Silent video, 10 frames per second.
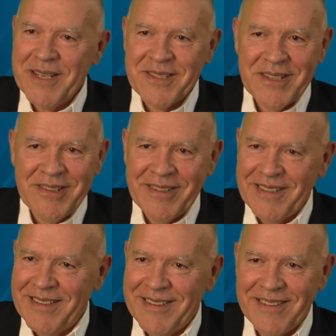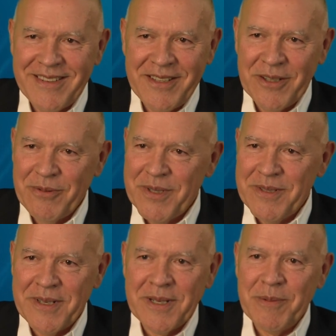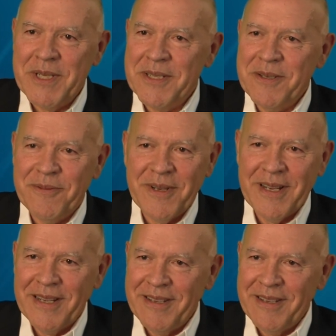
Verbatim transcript: at you and the Hill wants you to come testify